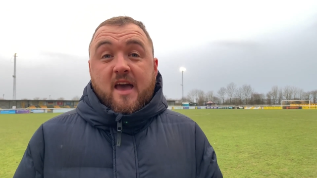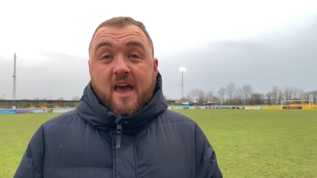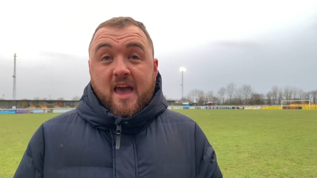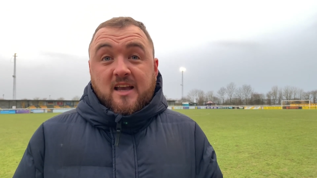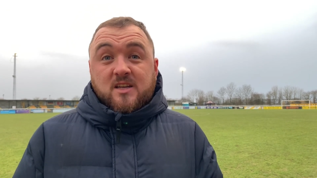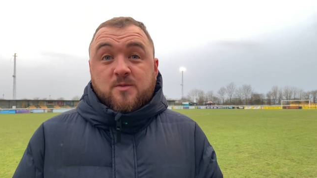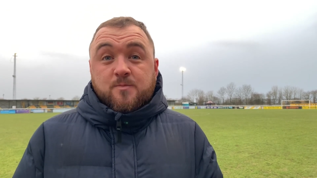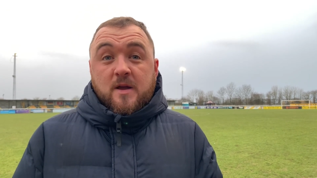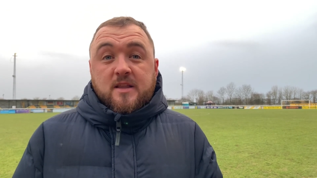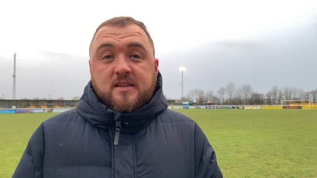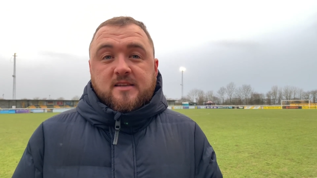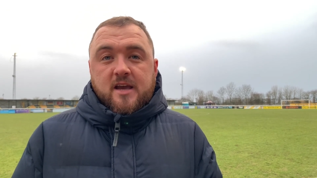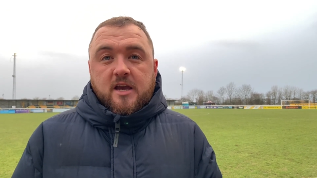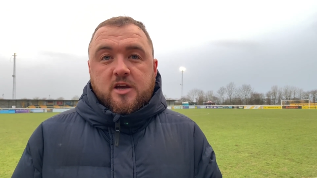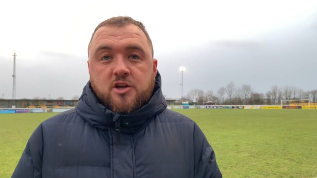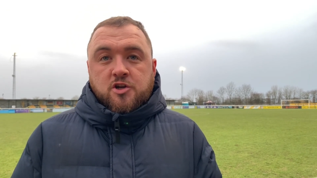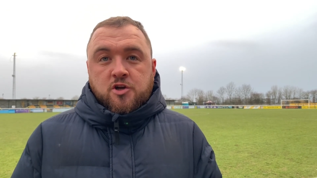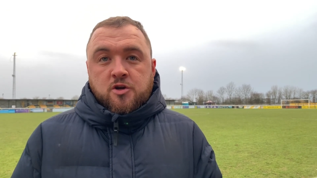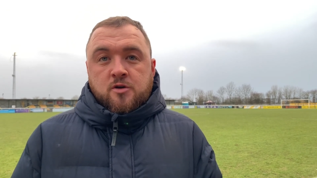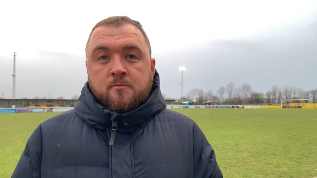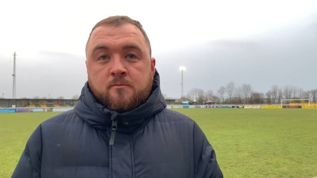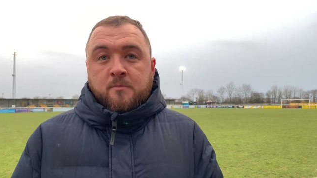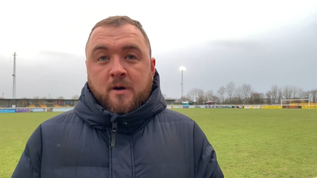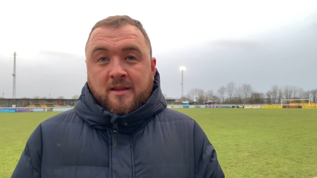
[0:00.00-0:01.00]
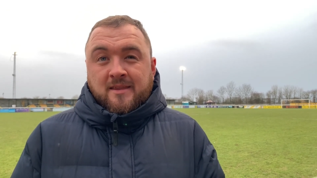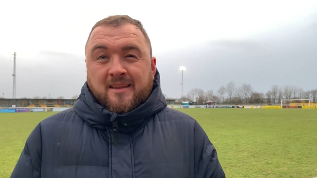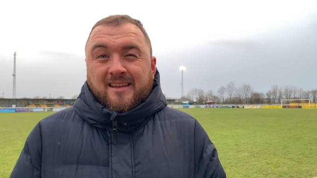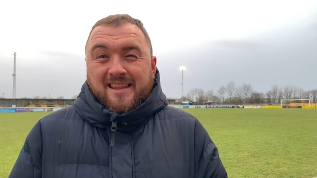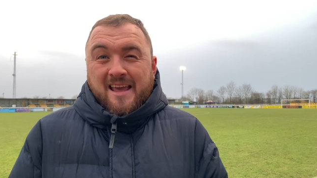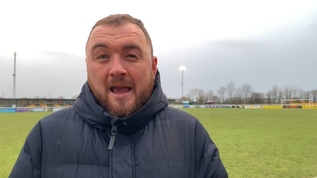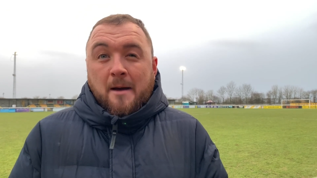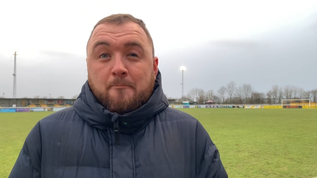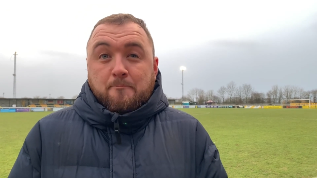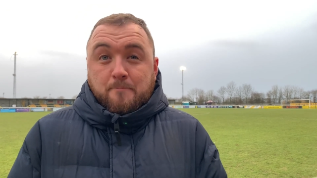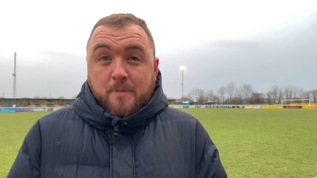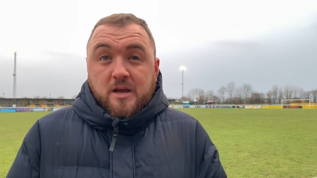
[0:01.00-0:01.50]
expectation, but I think the
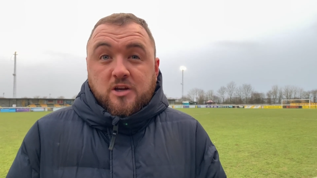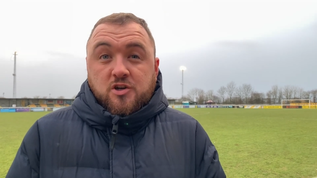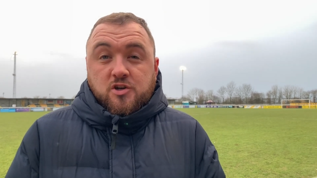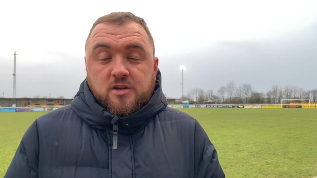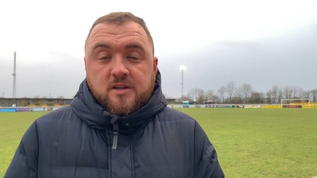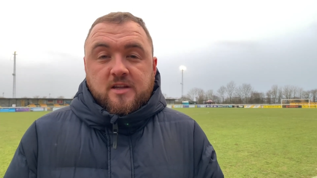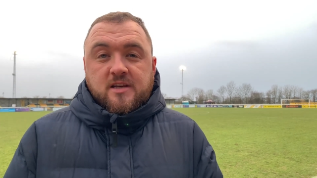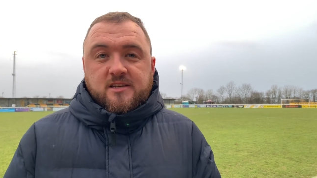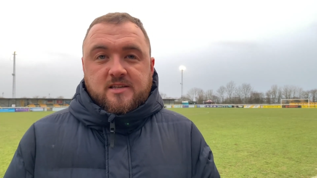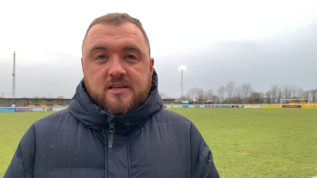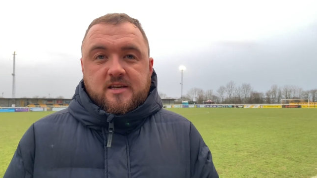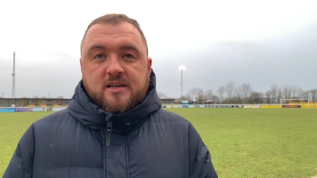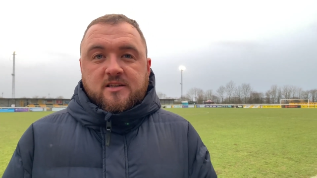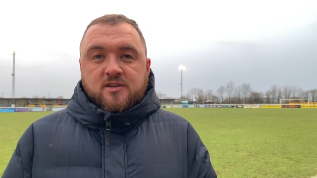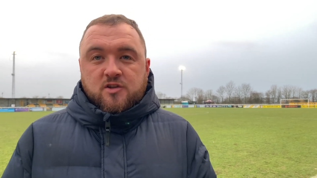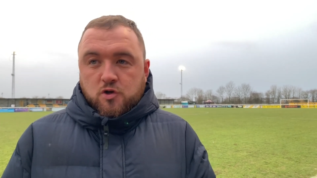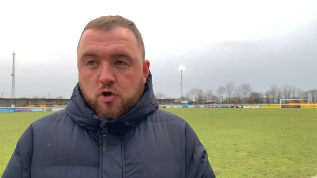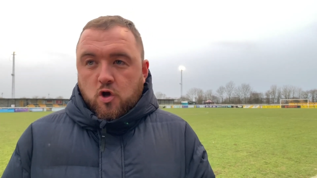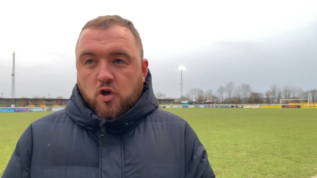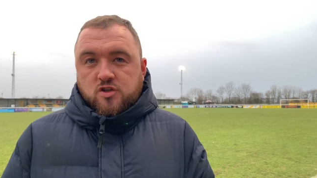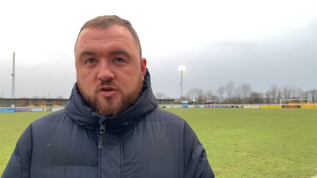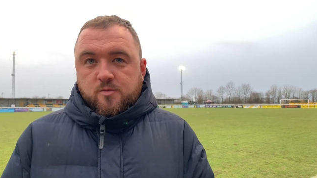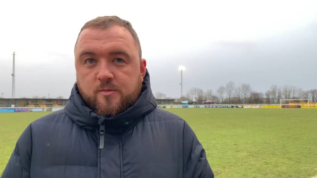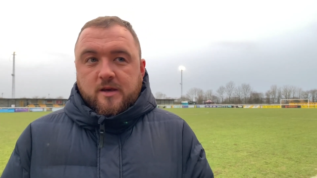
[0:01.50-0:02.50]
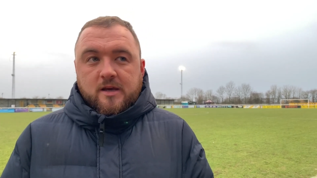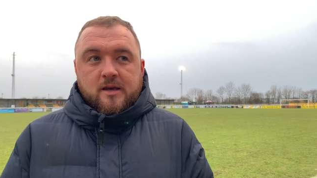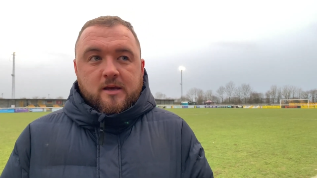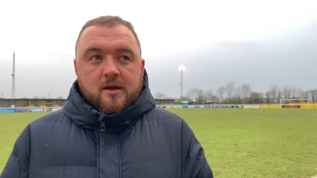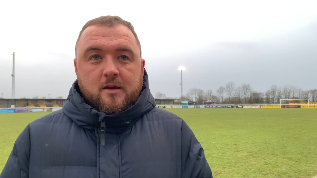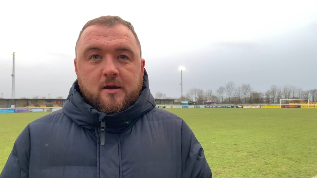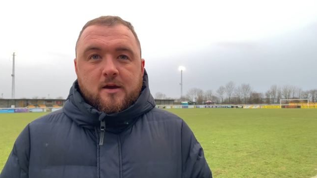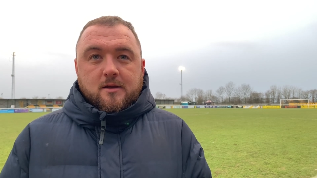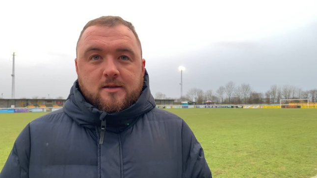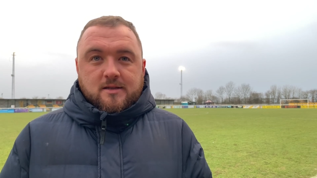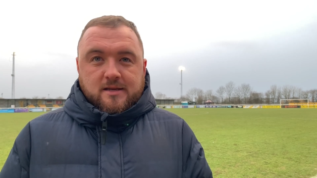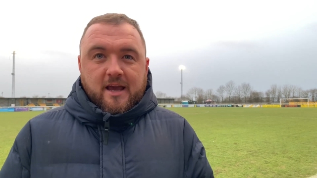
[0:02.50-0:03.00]
ambition this season has got to be
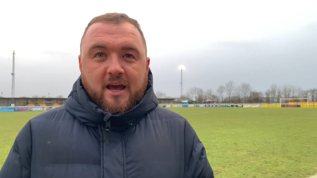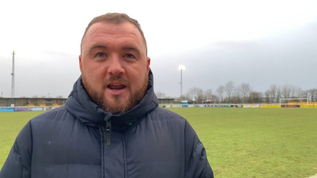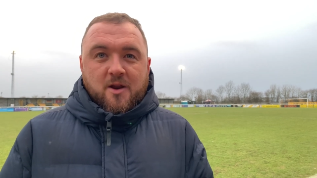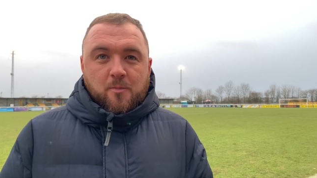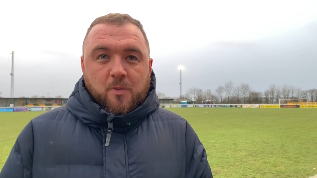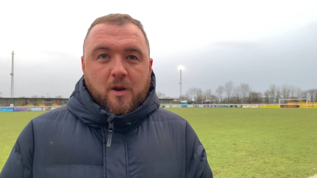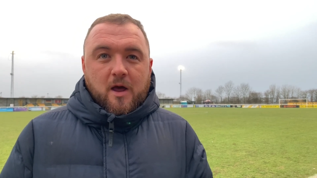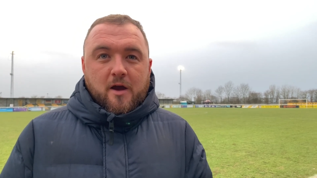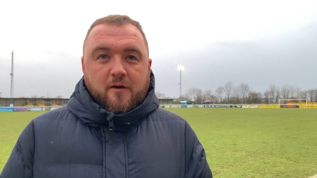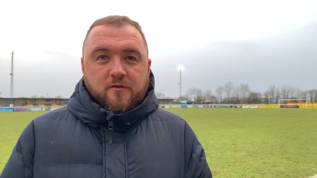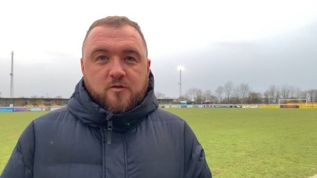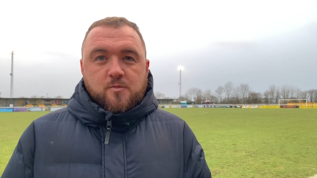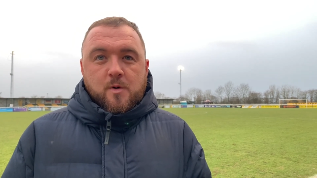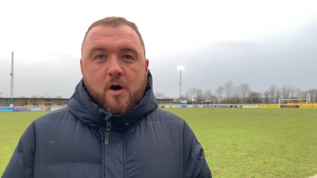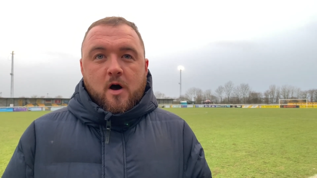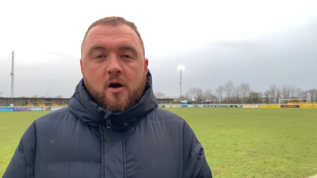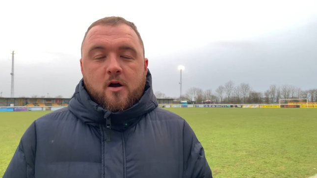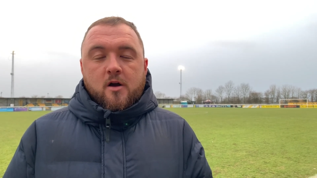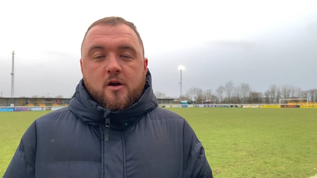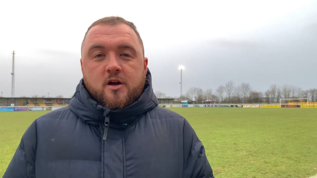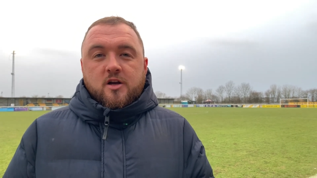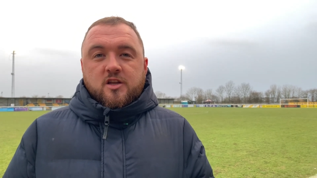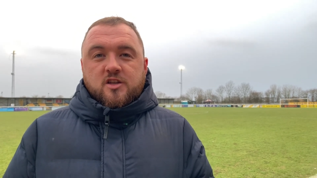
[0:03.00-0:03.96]
to get in a playoff spot.